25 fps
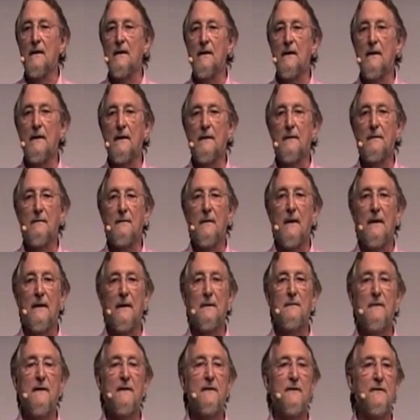
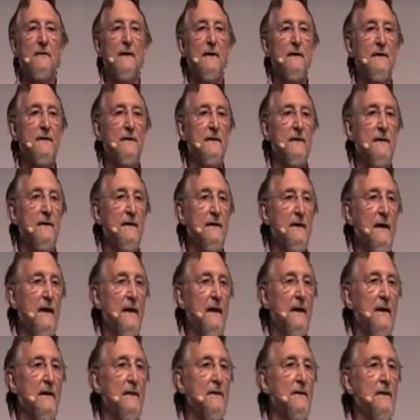I'm interested in
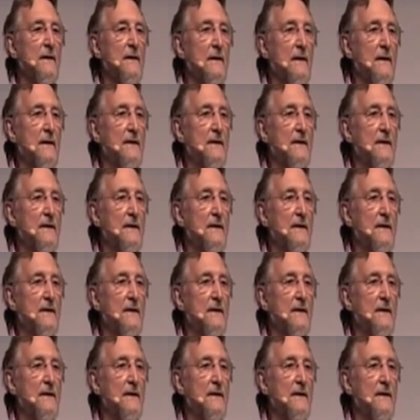how,